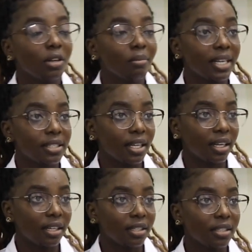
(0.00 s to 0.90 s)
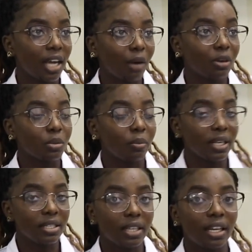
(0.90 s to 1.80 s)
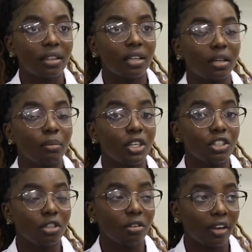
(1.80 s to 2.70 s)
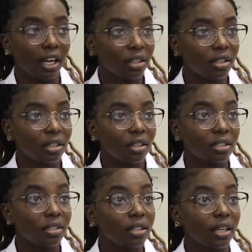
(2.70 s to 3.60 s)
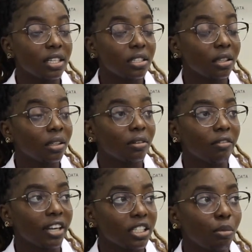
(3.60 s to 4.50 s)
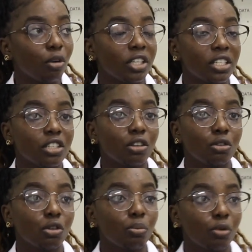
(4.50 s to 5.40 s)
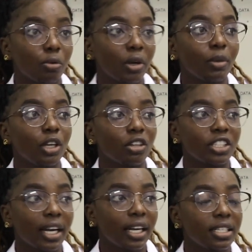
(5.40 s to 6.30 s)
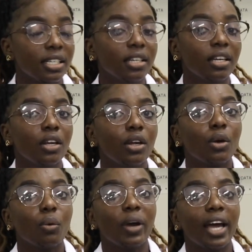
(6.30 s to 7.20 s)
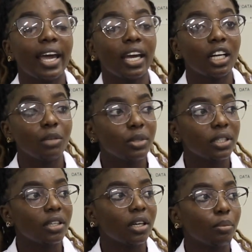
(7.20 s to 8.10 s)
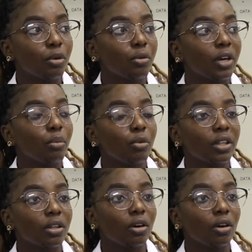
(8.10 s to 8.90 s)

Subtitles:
During my studies, I was based at the Ministry of Health's National Vector-Borne Disease Control Program in Oshakati, where I helped the program